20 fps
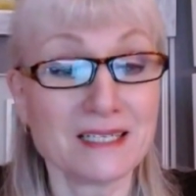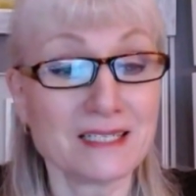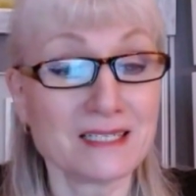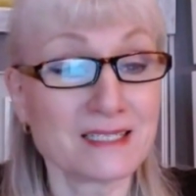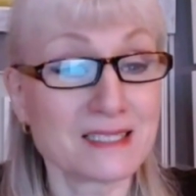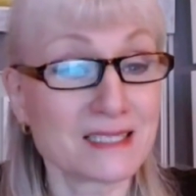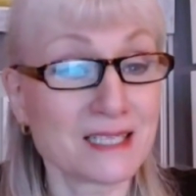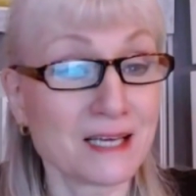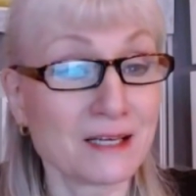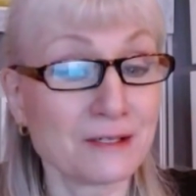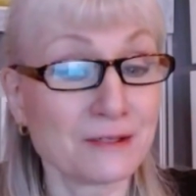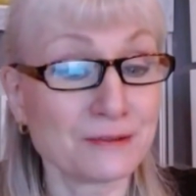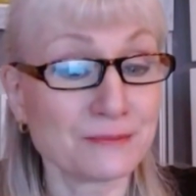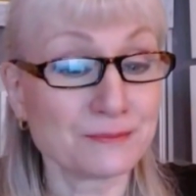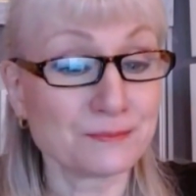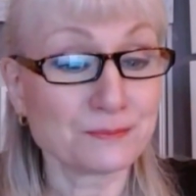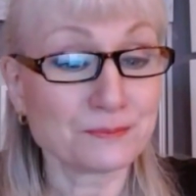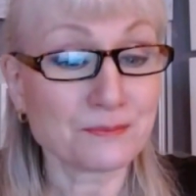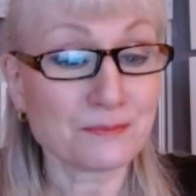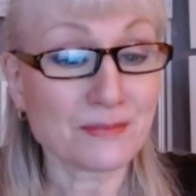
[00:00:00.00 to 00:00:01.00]
So
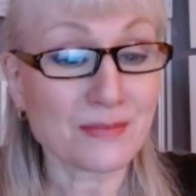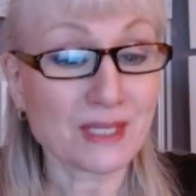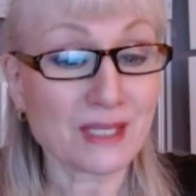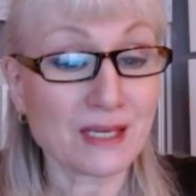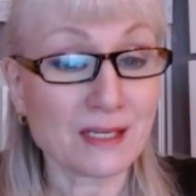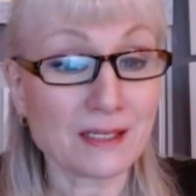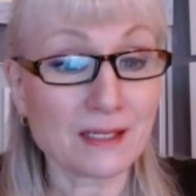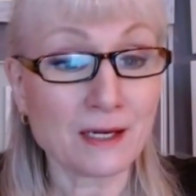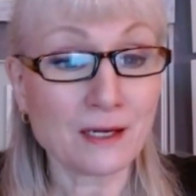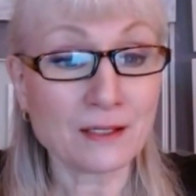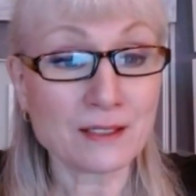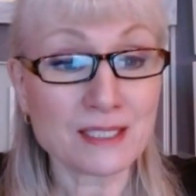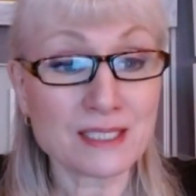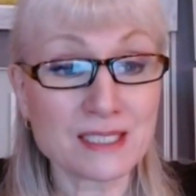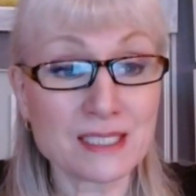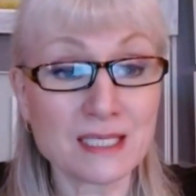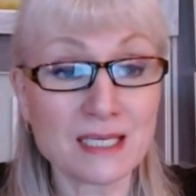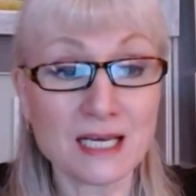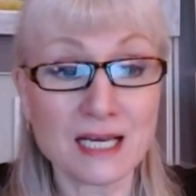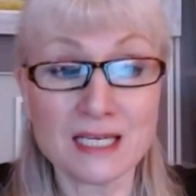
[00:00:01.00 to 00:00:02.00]
I can't
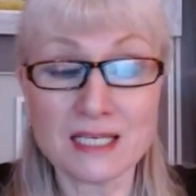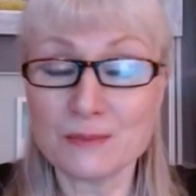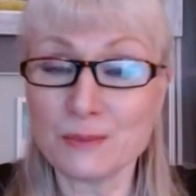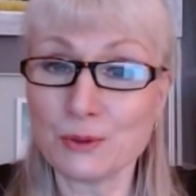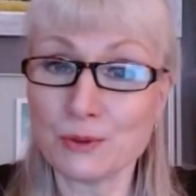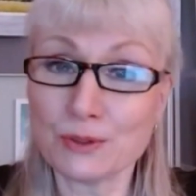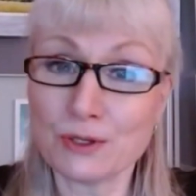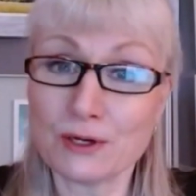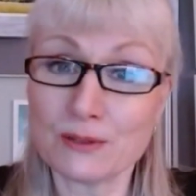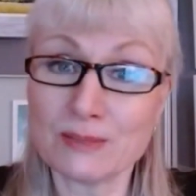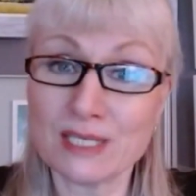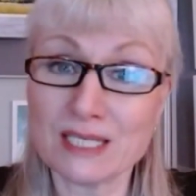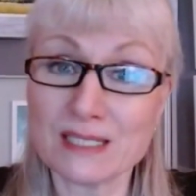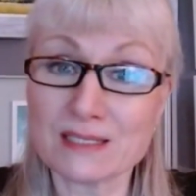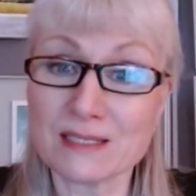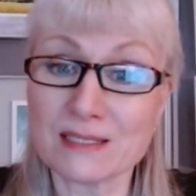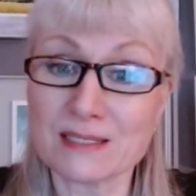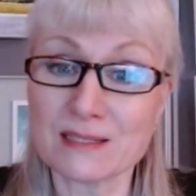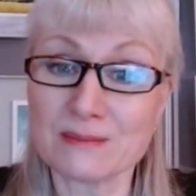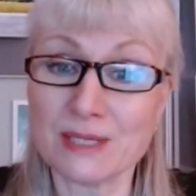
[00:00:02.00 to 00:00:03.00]
see any more
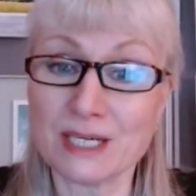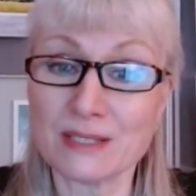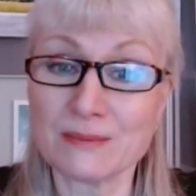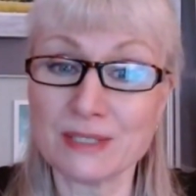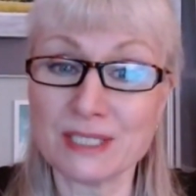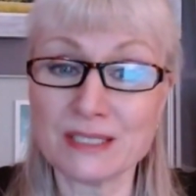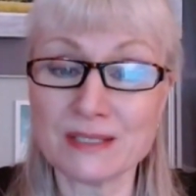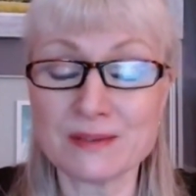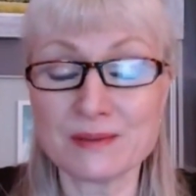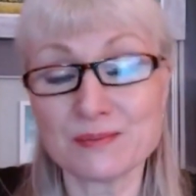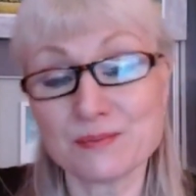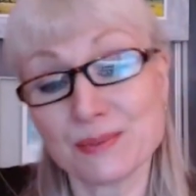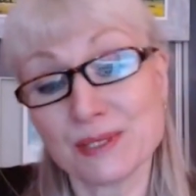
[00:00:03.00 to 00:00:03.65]
comments at the moment,